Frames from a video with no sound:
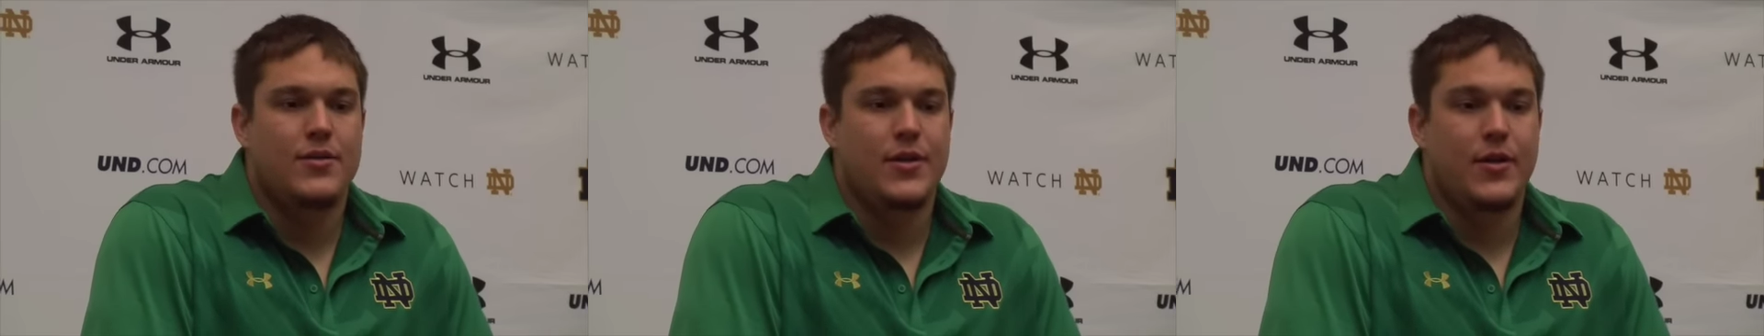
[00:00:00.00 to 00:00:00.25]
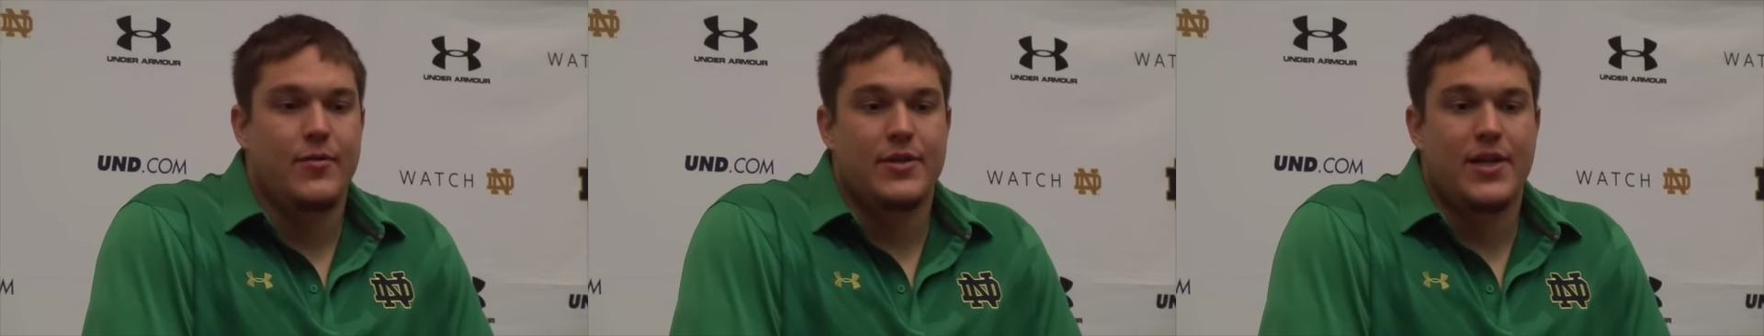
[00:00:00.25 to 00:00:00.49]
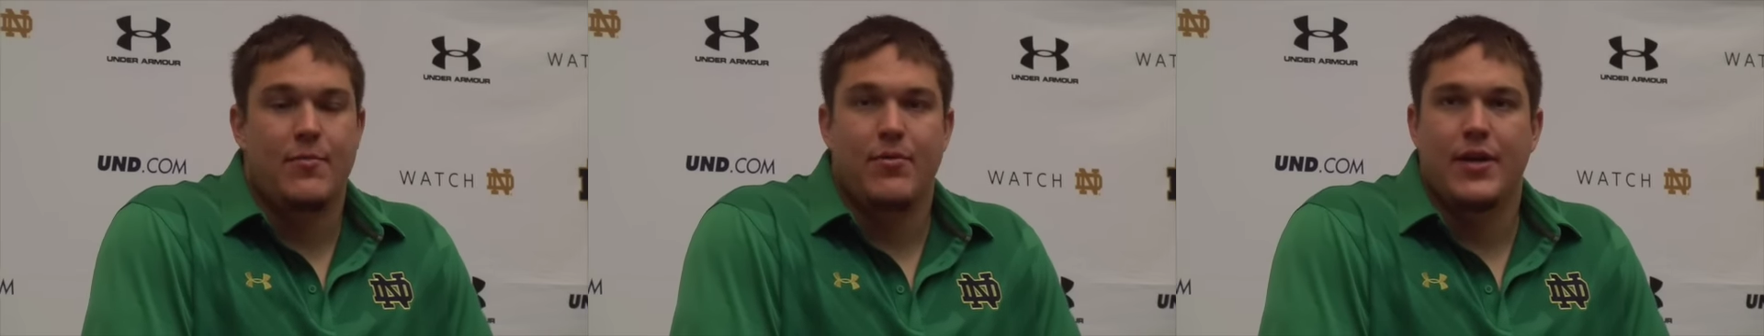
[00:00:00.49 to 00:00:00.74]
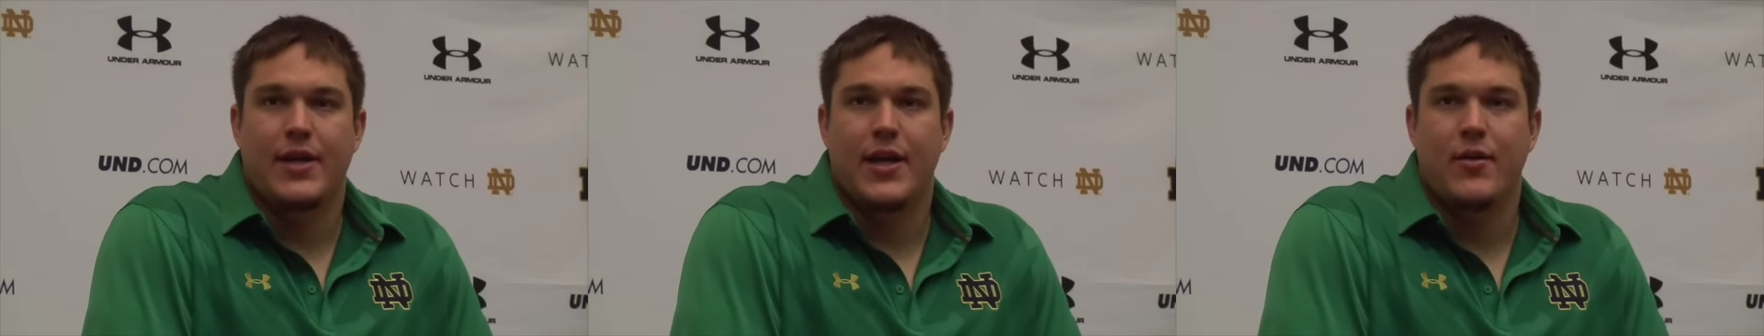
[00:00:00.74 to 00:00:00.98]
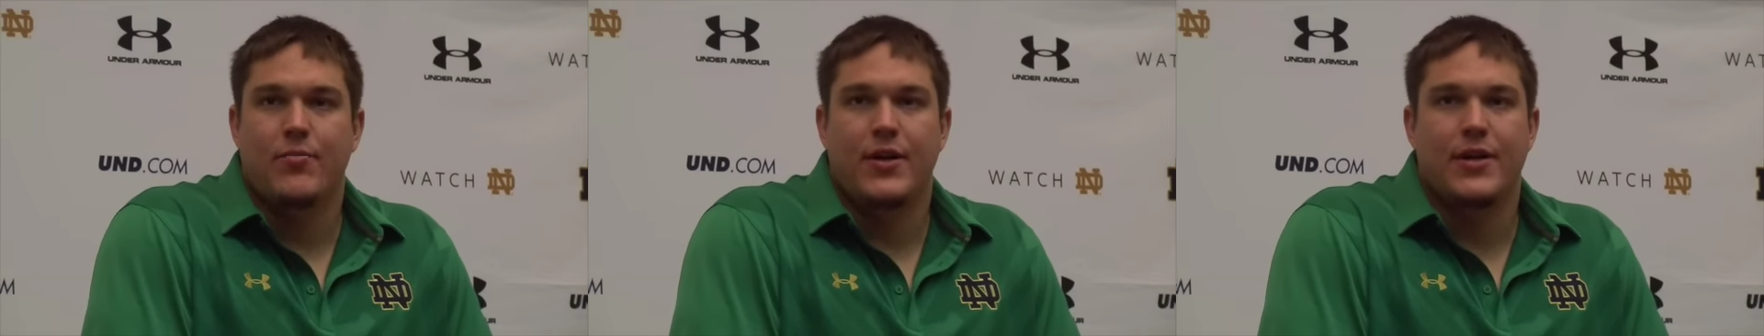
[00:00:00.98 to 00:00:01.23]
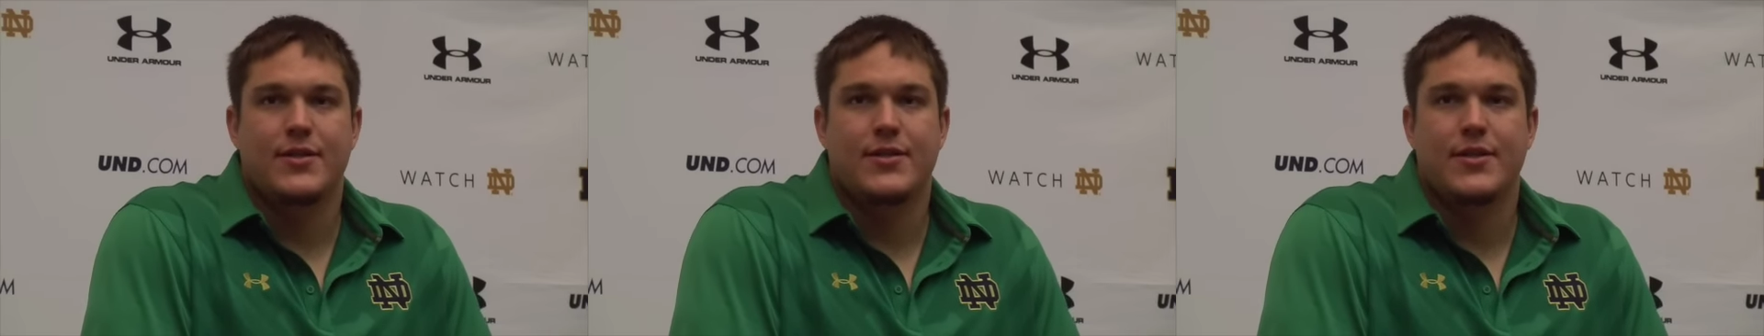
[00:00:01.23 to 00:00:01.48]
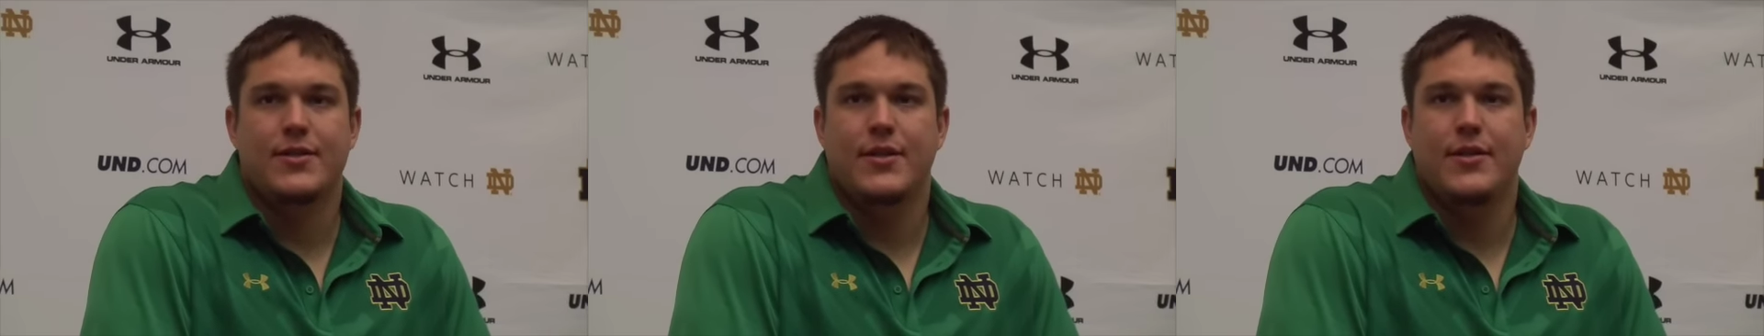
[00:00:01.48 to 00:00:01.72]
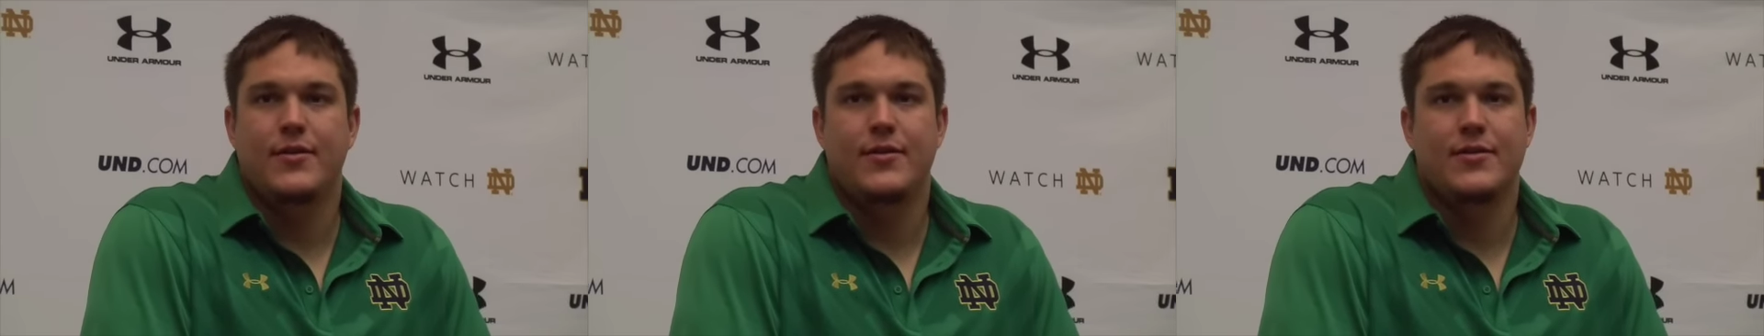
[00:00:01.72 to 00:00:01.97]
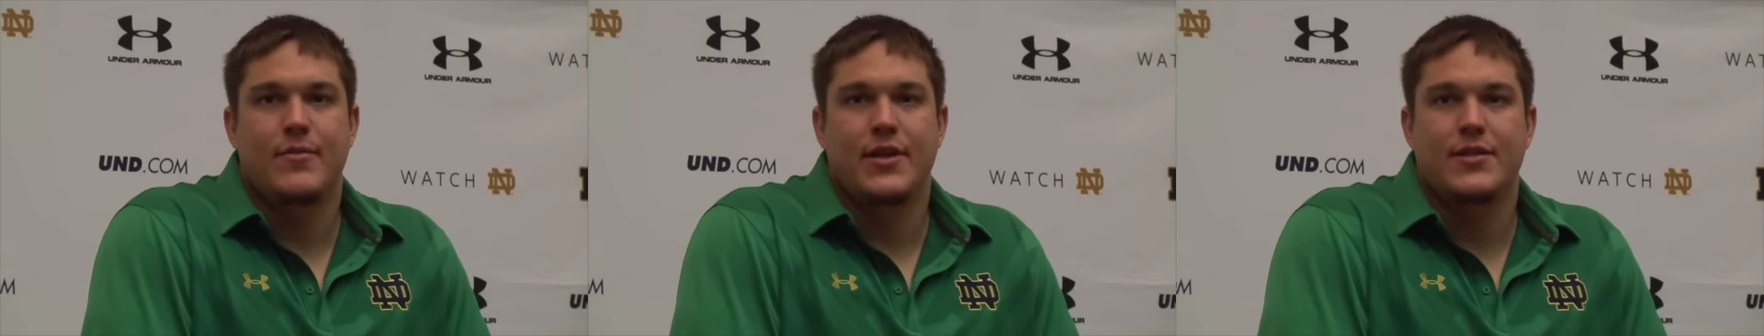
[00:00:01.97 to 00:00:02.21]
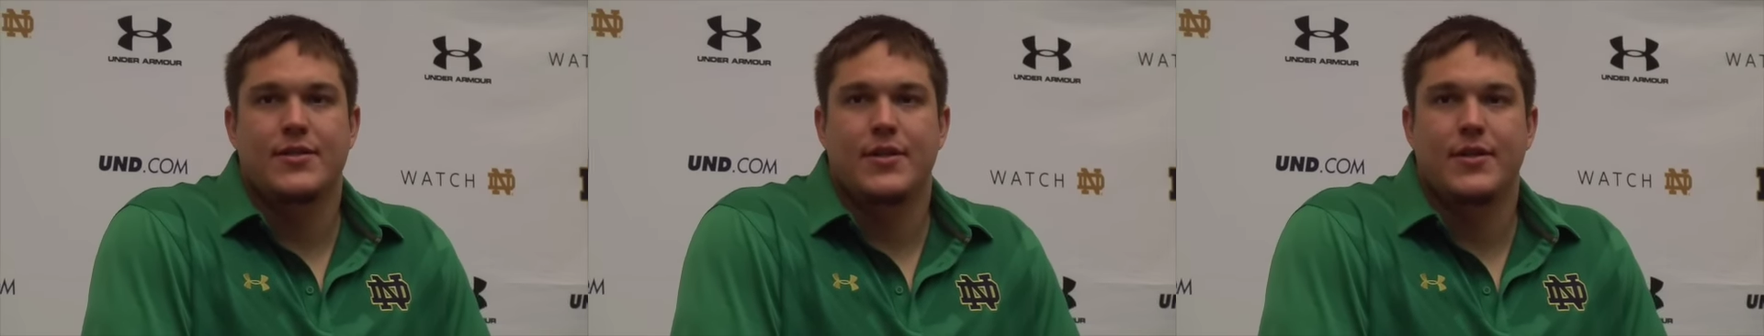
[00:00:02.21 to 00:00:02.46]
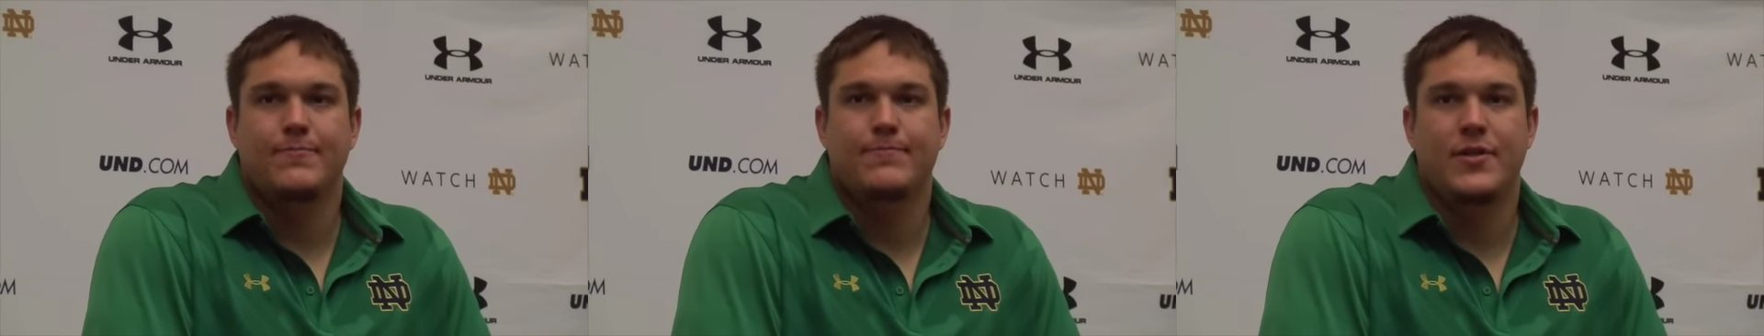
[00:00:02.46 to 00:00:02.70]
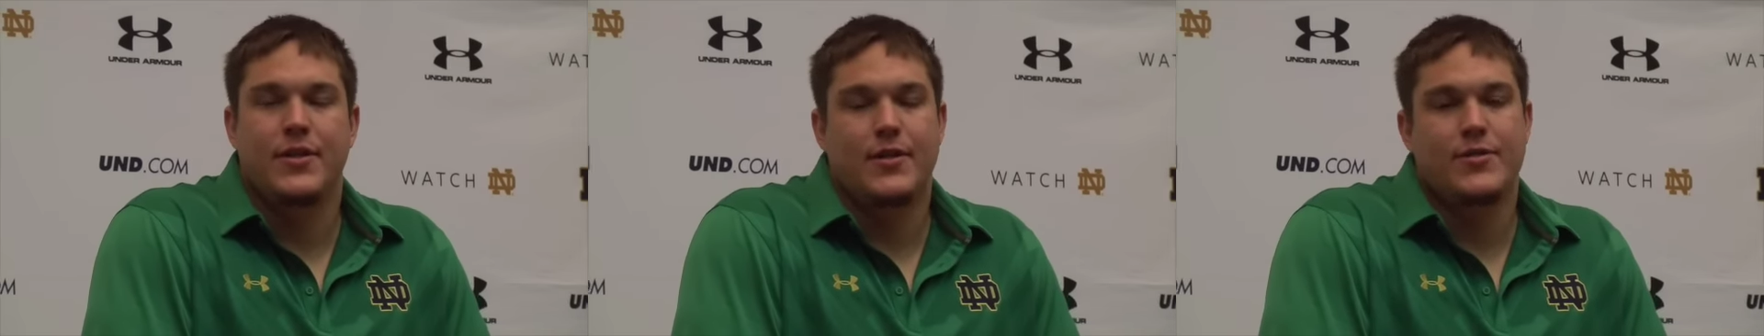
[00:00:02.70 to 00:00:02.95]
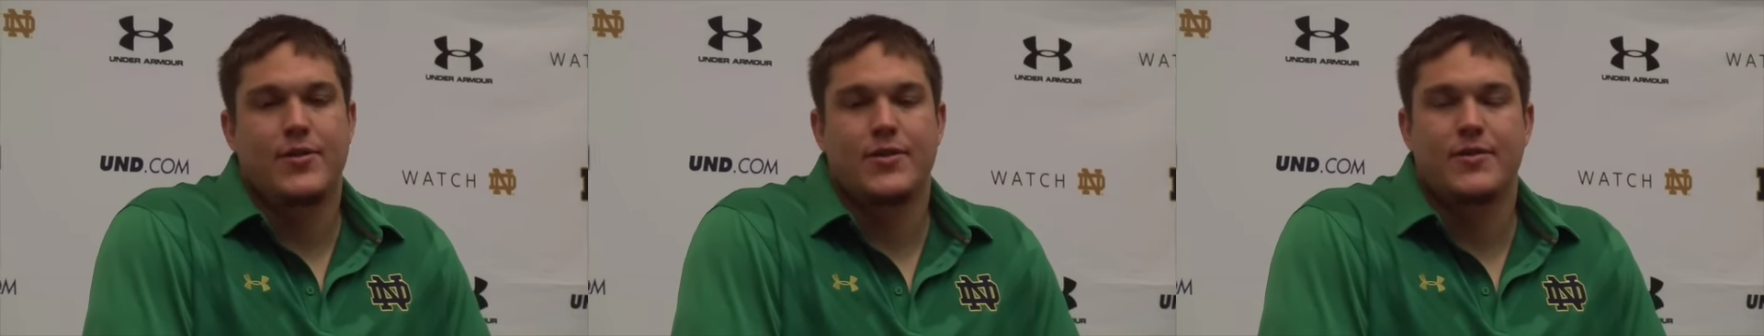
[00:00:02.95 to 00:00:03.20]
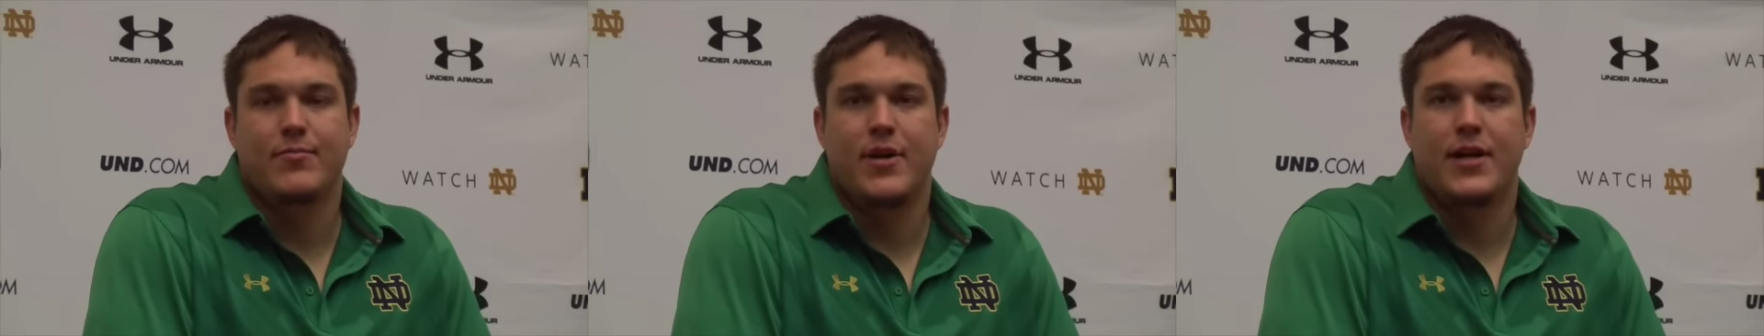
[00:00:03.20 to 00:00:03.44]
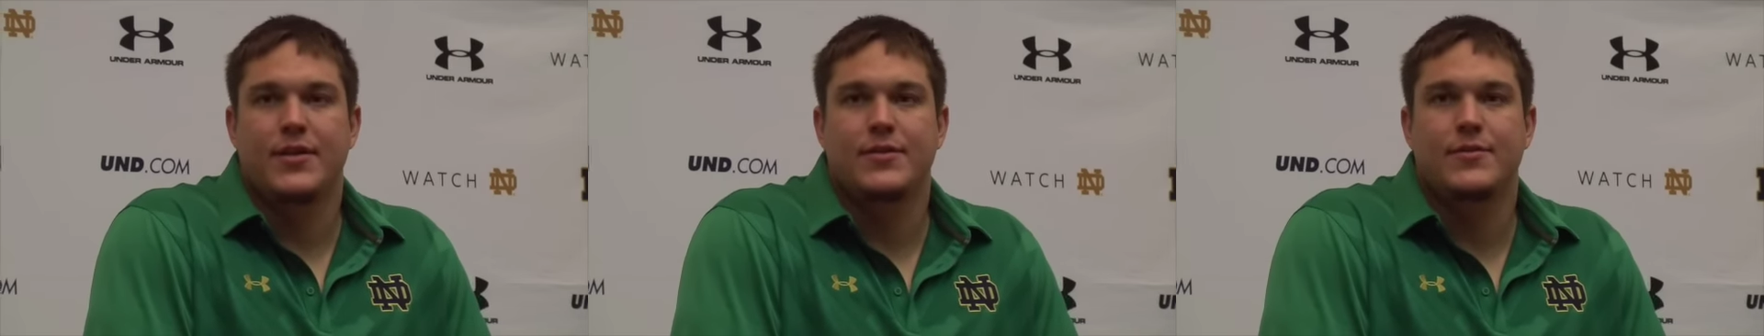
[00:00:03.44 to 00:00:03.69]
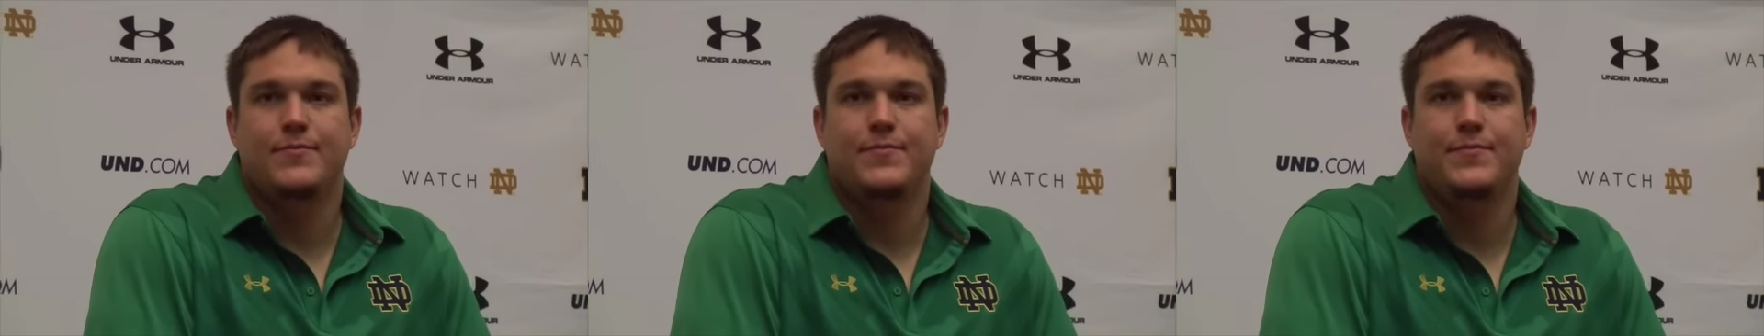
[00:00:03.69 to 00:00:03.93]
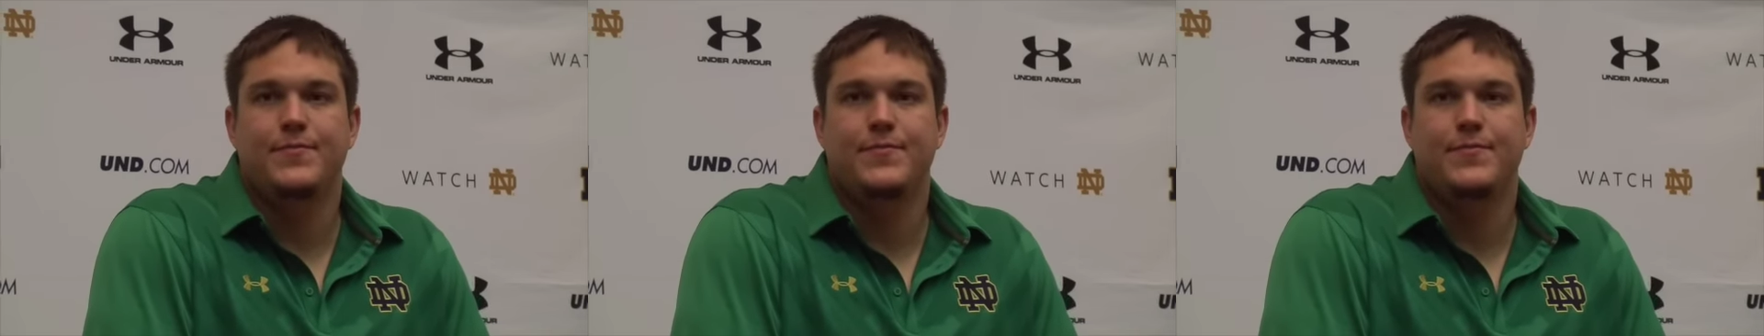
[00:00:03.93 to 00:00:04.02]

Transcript: So we just got to play together, play consistent. It's the biggest thing, and then it starts with practice.